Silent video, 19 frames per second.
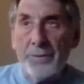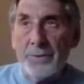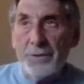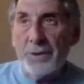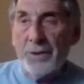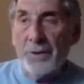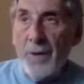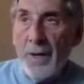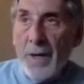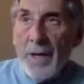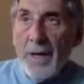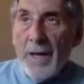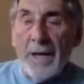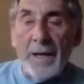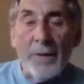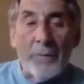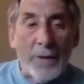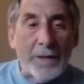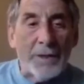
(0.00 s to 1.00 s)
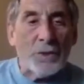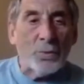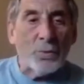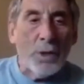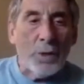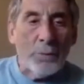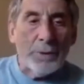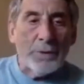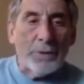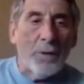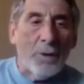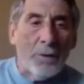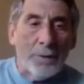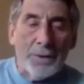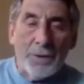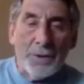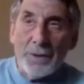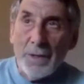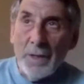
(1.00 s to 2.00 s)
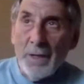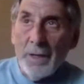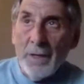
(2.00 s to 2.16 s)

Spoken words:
So anyway, I just want to acknowledge